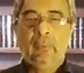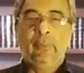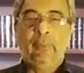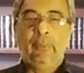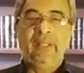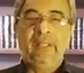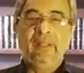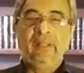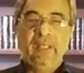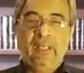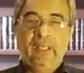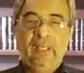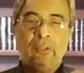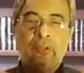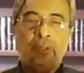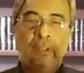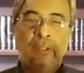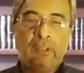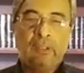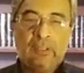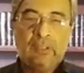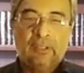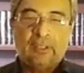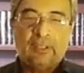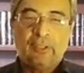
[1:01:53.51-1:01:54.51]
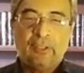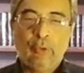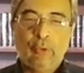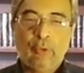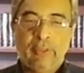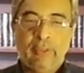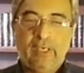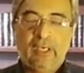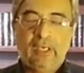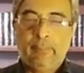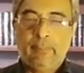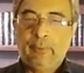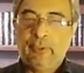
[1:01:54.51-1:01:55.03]
When they conquered the
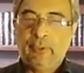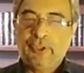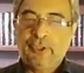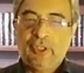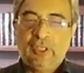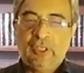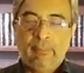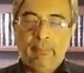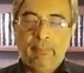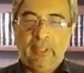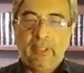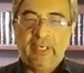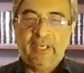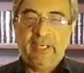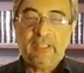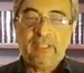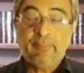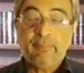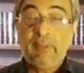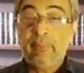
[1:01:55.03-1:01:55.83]
Roman and the Persian empires,